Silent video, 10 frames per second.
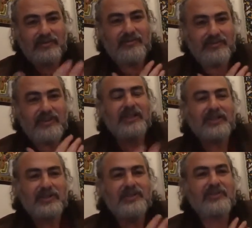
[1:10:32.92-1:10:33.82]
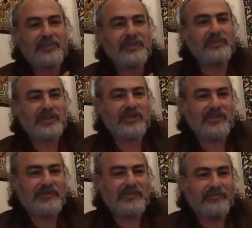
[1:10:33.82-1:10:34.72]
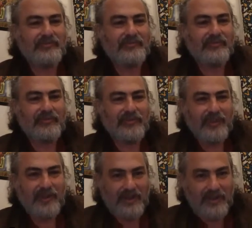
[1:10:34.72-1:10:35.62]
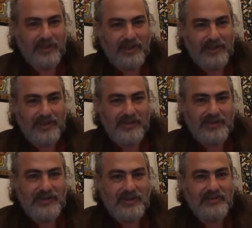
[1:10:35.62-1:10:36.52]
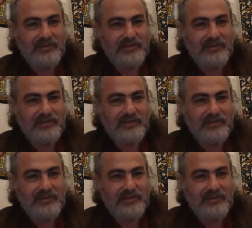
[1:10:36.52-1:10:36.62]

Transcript: relationship between us? And does it need